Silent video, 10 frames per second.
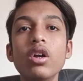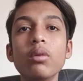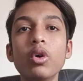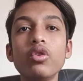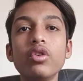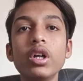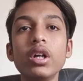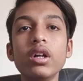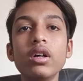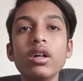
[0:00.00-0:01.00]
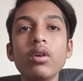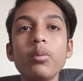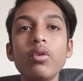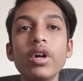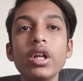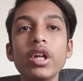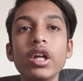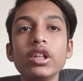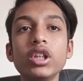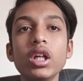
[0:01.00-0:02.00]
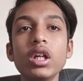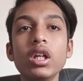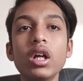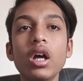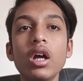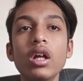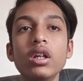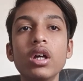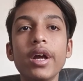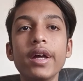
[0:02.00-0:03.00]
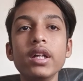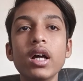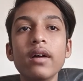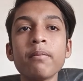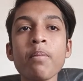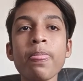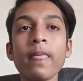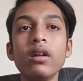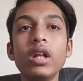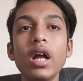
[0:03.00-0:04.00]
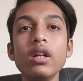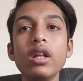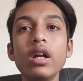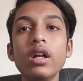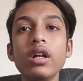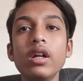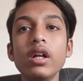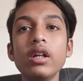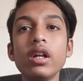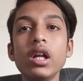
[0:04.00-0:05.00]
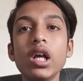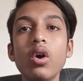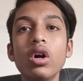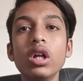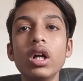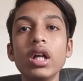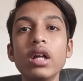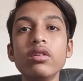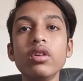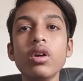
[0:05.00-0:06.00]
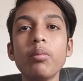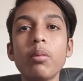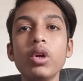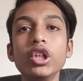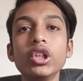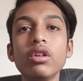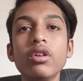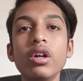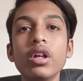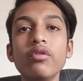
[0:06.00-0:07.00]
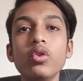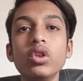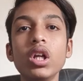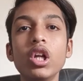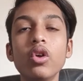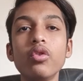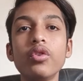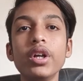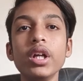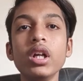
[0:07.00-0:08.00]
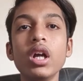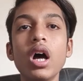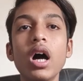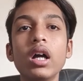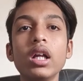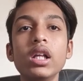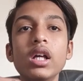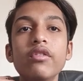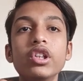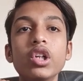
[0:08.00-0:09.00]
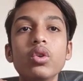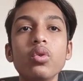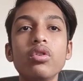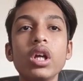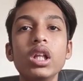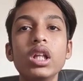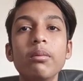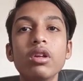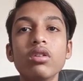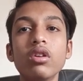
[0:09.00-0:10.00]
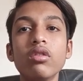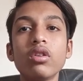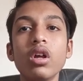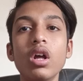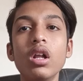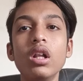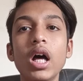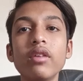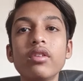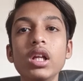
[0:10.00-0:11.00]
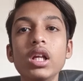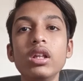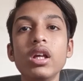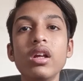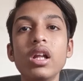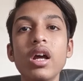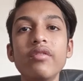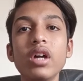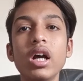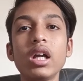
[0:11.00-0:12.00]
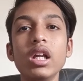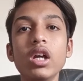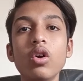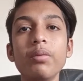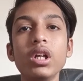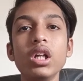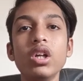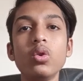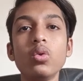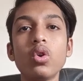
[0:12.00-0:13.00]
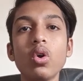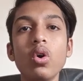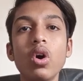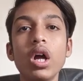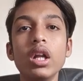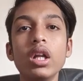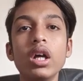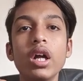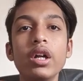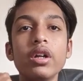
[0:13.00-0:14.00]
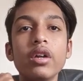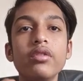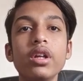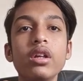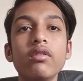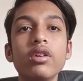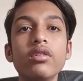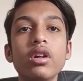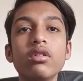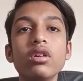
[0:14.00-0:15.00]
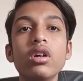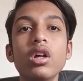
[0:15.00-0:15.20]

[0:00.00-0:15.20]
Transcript: demonstrated proven direction in an area that they didn't rely on a dense population center, further illustrating a clear vision to scale the business. Lastly, they left a clear opinion to draw an interested investors